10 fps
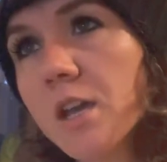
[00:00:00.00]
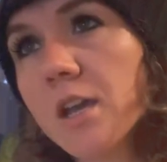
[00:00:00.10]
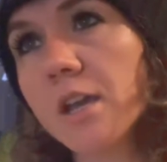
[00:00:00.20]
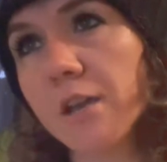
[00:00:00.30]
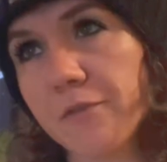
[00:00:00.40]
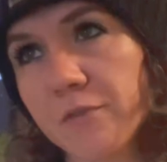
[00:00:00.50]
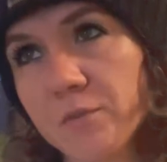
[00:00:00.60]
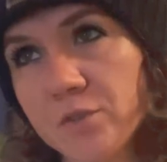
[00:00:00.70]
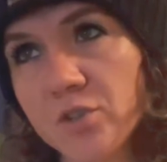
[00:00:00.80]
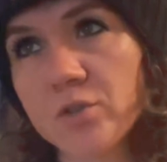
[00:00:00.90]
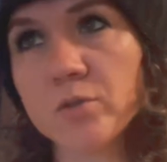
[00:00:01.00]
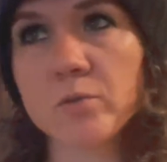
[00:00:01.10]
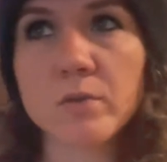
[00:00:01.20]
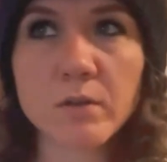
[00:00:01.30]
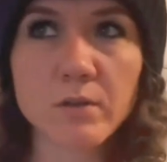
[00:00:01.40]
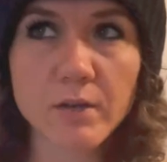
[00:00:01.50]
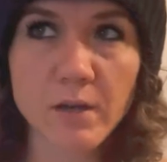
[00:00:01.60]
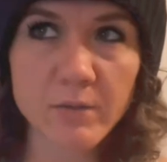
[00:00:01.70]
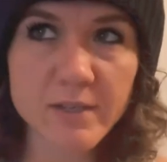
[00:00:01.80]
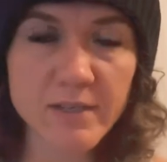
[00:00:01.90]
If you do, I
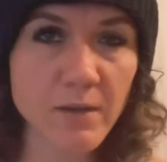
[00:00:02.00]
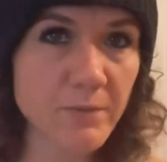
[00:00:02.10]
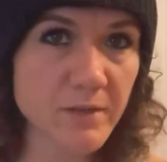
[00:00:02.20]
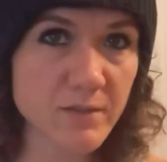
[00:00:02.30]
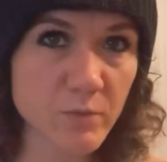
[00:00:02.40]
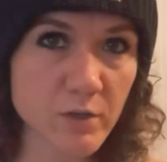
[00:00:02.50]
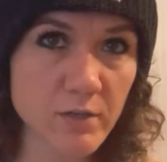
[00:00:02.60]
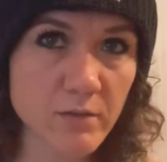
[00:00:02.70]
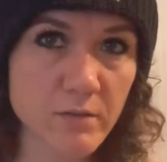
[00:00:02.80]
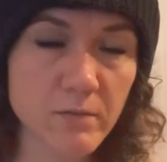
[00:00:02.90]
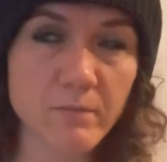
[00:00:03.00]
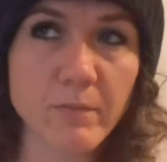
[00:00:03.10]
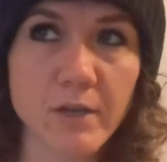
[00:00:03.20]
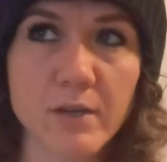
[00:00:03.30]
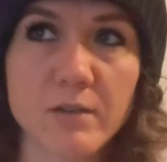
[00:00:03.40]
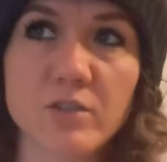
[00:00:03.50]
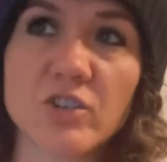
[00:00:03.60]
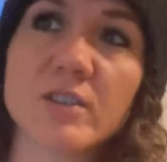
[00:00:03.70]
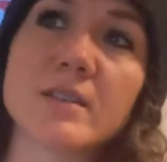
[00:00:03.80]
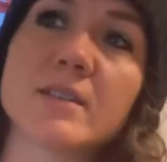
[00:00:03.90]
would skip this one, but
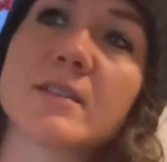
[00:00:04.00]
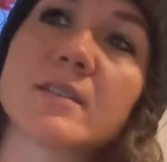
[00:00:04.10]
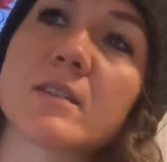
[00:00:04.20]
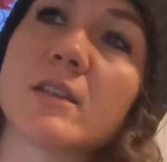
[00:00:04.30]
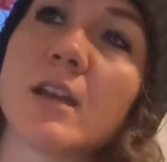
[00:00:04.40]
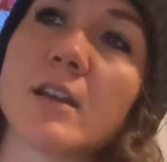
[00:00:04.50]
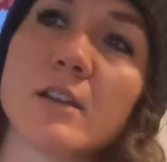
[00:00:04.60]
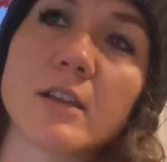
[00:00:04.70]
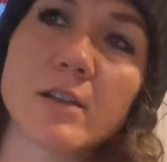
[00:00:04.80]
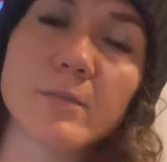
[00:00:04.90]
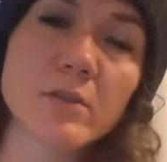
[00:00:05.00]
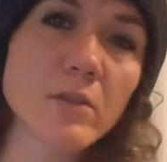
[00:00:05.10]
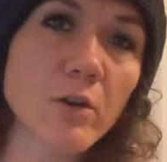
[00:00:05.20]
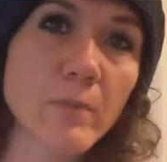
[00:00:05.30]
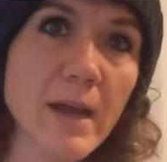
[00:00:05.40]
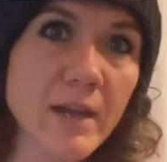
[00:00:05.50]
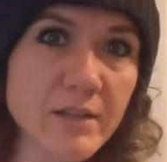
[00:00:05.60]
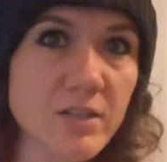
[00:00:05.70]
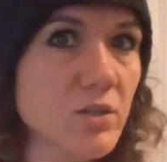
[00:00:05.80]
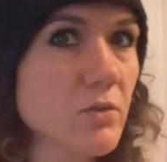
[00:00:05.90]
just because this is going to kind of light up your low back
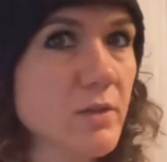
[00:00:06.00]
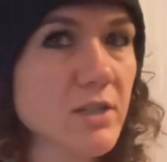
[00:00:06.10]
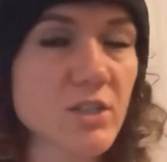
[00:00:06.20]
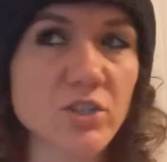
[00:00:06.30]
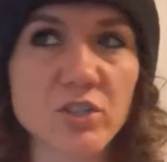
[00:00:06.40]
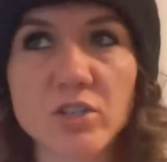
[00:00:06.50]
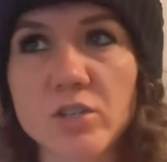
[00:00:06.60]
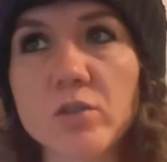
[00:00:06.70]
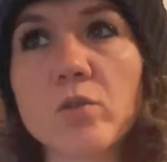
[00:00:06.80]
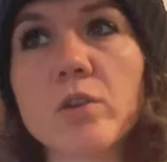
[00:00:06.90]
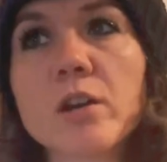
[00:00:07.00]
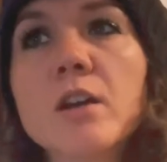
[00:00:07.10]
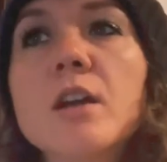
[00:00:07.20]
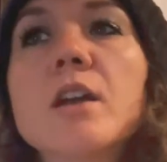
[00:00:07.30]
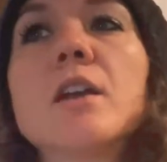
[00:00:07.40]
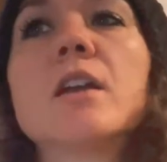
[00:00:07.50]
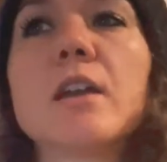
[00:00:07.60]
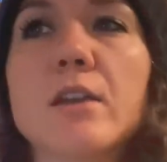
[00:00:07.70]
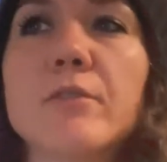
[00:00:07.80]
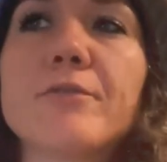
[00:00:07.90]
too, in addition to your core.
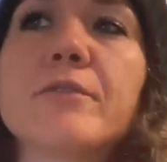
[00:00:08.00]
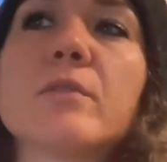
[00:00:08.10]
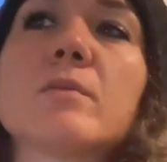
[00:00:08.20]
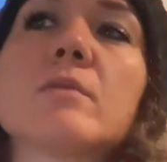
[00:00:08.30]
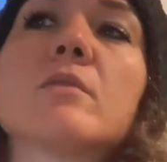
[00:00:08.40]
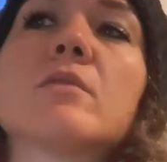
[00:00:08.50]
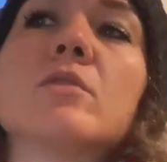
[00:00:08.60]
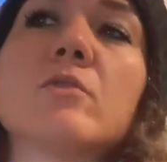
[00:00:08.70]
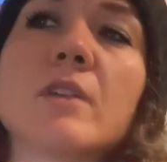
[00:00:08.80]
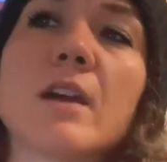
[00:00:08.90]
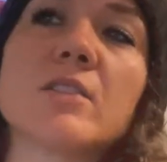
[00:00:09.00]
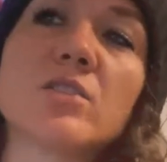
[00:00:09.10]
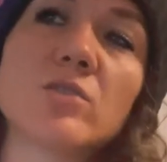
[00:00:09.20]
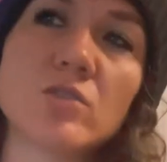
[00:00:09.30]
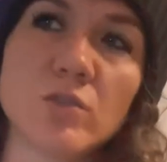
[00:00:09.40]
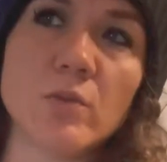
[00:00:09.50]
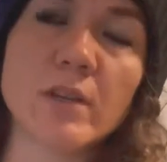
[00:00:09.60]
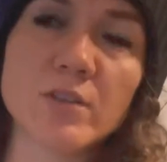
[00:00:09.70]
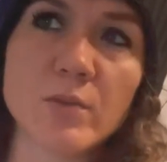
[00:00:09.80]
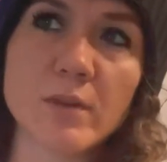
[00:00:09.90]
If you're not doing
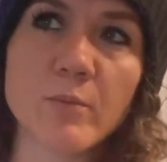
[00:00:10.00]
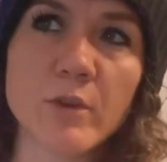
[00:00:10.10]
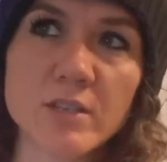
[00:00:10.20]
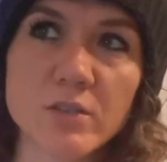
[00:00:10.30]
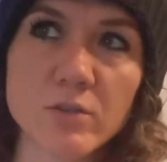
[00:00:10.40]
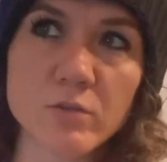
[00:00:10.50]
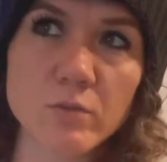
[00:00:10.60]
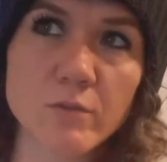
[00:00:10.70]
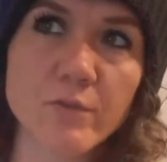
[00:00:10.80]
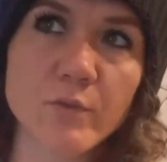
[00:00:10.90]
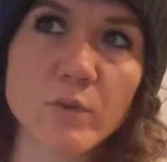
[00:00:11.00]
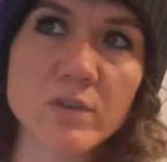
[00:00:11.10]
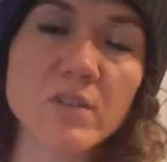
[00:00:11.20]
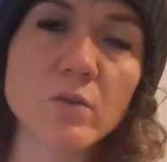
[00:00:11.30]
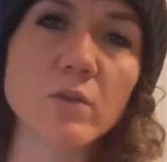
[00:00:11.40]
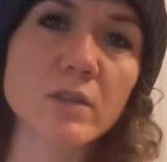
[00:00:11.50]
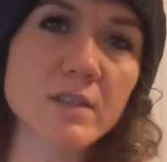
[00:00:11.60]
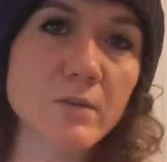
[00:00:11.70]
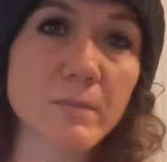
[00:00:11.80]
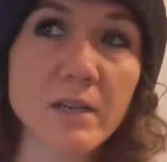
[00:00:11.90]
20.2 for score
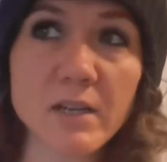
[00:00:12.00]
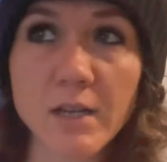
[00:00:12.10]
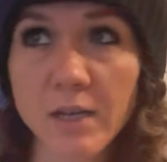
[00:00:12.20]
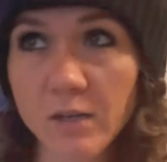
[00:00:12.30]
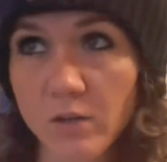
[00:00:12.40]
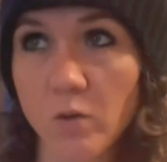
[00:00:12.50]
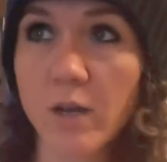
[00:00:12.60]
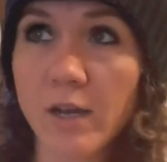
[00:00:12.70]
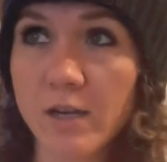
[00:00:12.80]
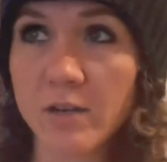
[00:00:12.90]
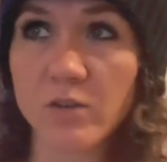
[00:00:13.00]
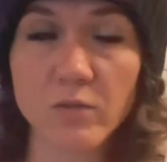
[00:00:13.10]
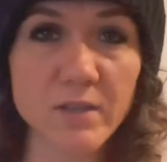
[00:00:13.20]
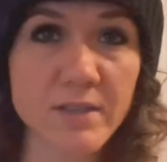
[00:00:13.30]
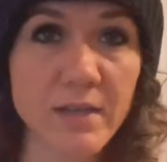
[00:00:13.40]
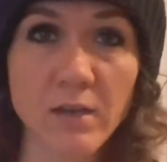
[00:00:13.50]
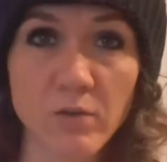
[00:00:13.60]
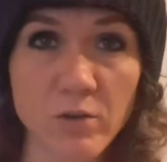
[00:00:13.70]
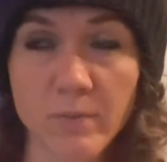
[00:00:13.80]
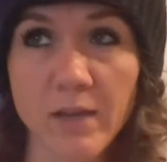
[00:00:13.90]
until Monday, go ahead and do this now.
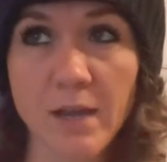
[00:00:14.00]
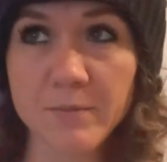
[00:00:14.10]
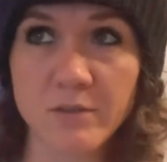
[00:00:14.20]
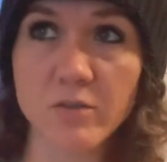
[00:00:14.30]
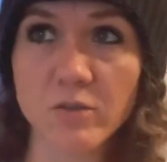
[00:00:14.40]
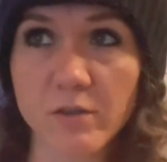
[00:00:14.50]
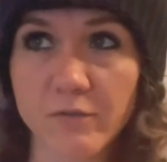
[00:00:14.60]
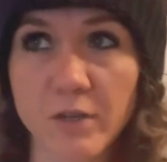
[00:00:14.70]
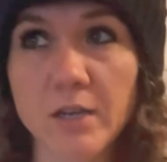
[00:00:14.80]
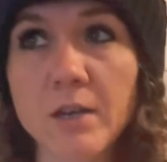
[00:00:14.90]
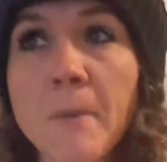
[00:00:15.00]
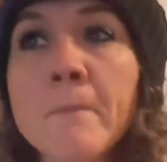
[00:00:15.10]
It'll be absolutely fine.